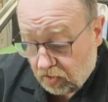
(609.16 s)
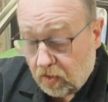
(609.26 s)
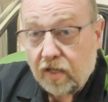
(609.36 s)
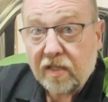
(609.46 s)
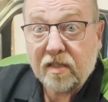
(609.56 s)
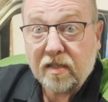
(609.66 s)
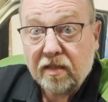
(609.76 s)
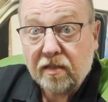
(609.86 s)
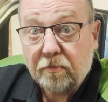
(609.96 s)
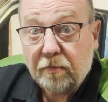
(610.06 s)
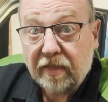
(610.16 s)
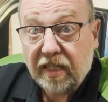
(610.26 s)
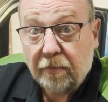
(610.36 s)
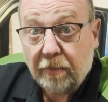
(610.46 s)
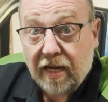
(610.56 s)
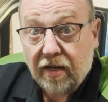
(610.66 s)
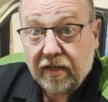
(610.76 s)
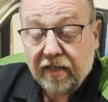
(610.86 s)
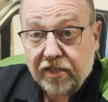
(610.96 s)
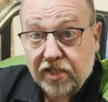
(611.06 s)
on to get it mounted.
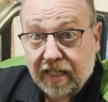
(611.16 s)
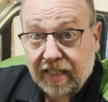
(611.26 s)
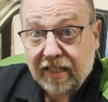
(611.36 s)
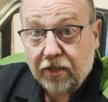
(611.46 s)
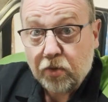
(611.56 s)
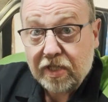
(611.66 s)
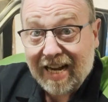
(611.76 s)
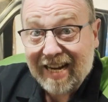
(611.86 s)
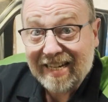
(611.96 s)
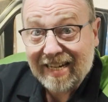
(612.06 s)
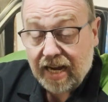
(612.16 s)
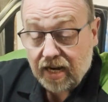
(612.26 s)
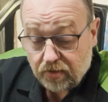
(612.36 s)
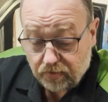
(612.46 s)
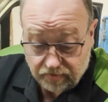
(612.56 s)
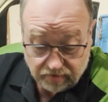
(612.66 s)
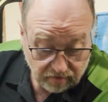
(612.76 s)
I just got to get those tightened down,